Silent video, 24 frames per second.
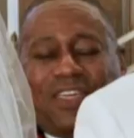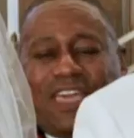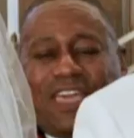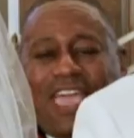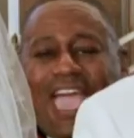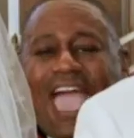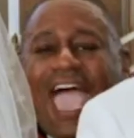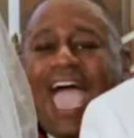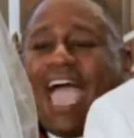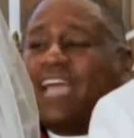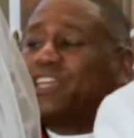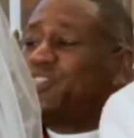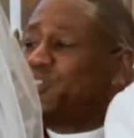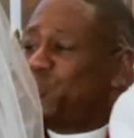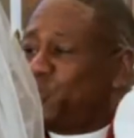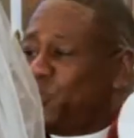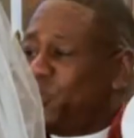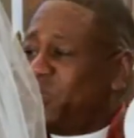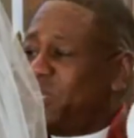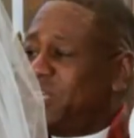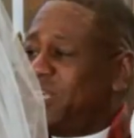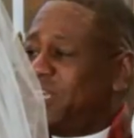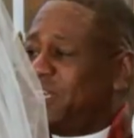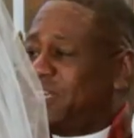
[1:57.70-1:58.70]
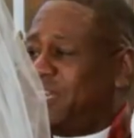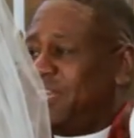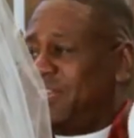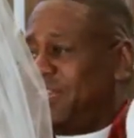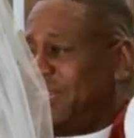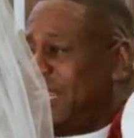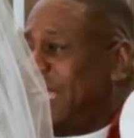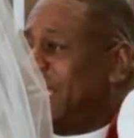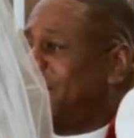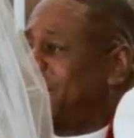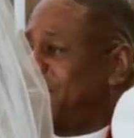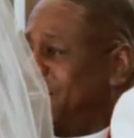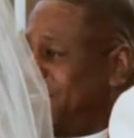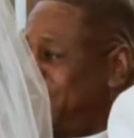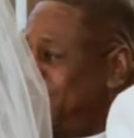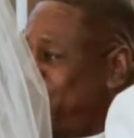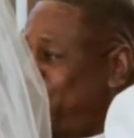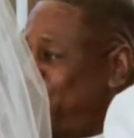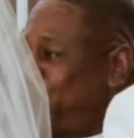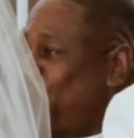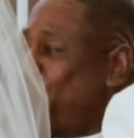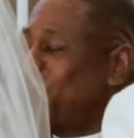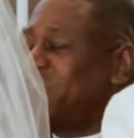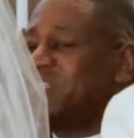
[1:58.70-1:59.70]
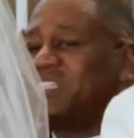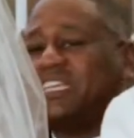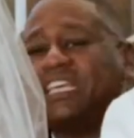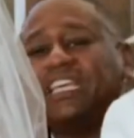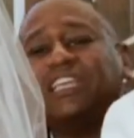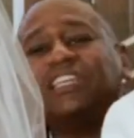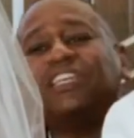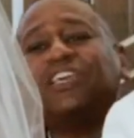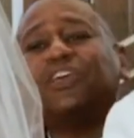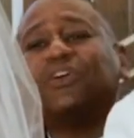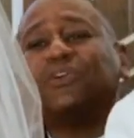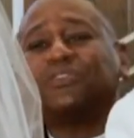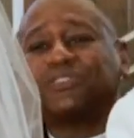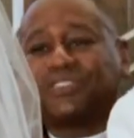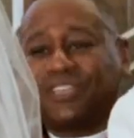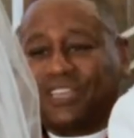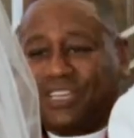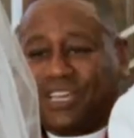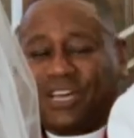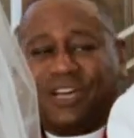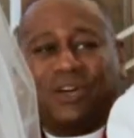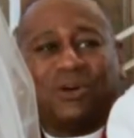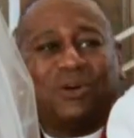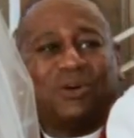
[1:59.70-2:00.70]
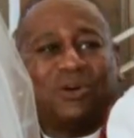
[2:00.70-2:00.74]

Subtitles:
they actually collected 14 years ago